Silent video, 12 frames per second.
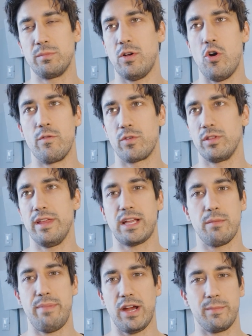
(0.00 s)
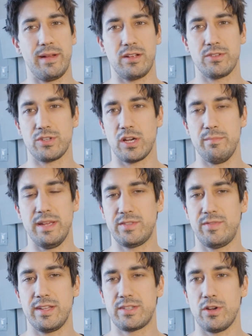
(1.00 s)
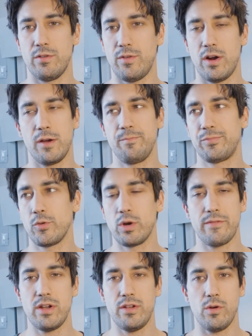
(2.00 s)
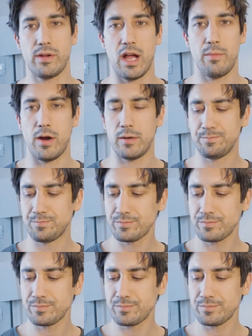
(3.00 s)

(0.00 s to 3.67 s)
over like a Bear Bells or a Misfits so far, or even a No Cow bar.